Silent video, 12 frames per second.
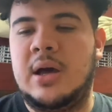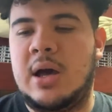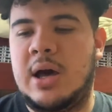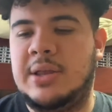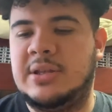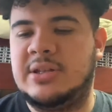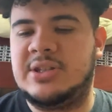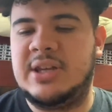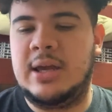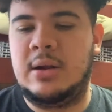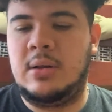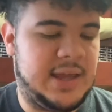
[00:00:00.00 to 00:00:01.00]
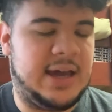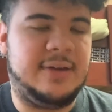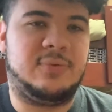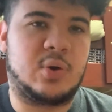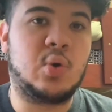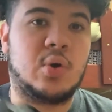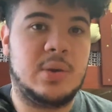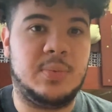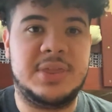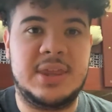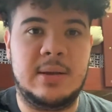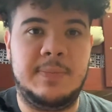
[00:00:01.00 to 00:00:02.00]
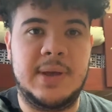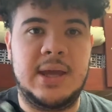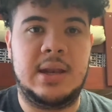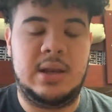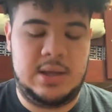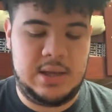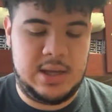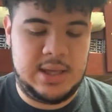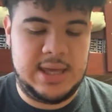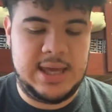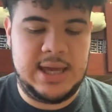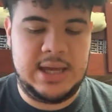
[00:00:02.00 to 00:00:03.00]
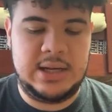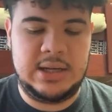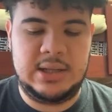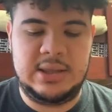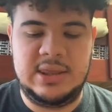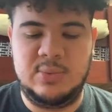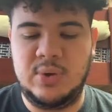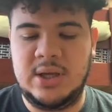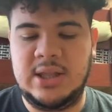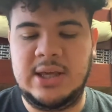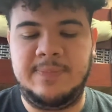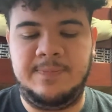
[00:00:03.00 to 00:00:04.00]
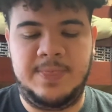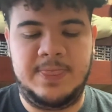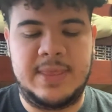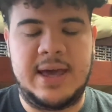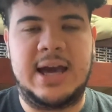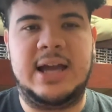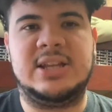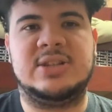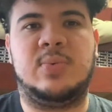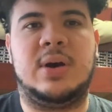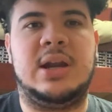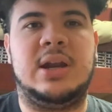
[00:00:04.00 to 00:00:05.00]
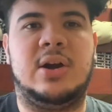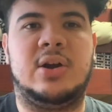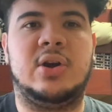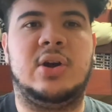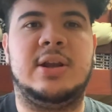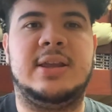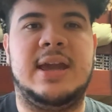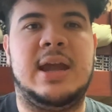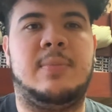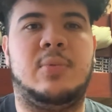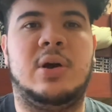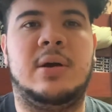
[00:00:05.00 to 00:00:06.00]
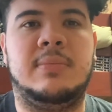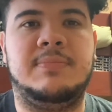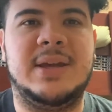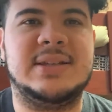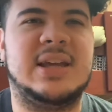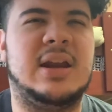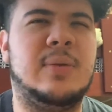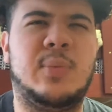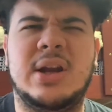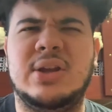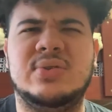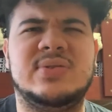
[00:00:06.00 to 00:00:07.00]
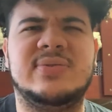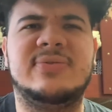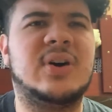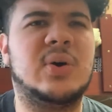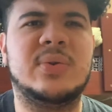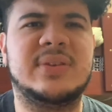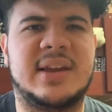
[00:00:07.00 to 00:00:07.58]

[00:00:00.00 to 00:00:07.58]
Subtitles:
on this channel. I've recorded with it a bit, and really I just wanted a good camera because I didn't want to use phones.